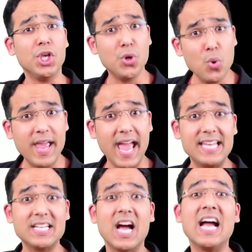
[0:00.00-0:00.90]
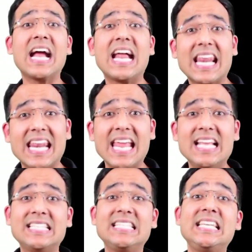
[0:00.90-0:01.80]
you get
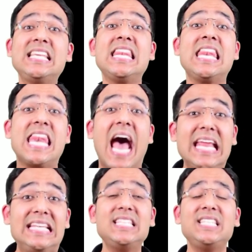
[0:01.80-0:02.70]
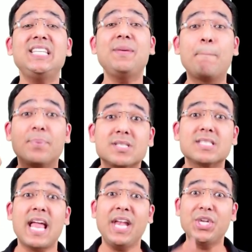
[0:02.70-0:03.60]
crazy
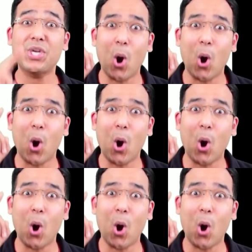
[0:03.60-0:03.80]
90%